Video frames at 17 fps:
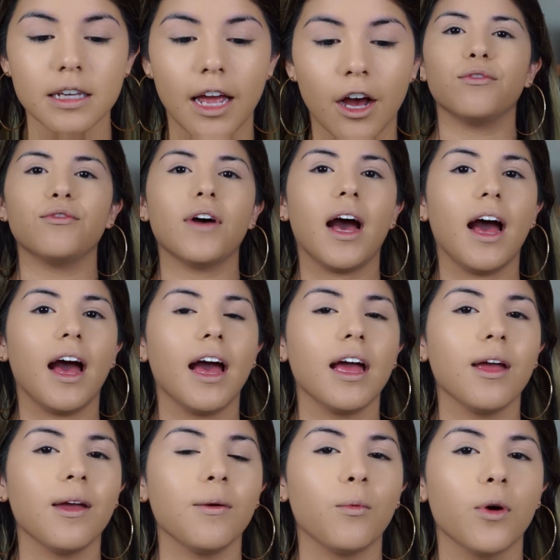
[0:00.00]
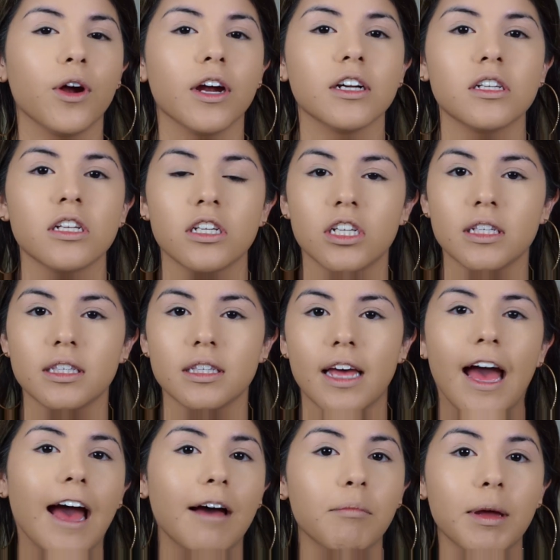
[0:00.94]
Now, if I were to just
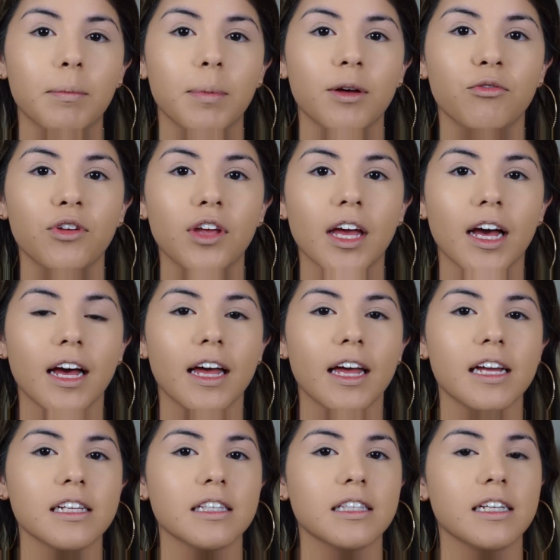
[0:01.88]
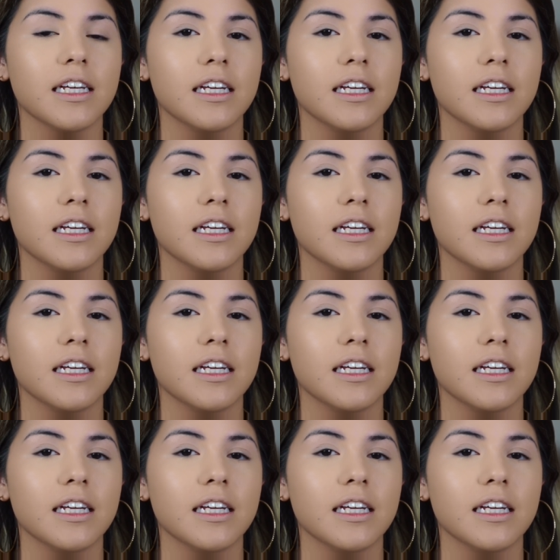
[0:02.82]
have my puffy eyes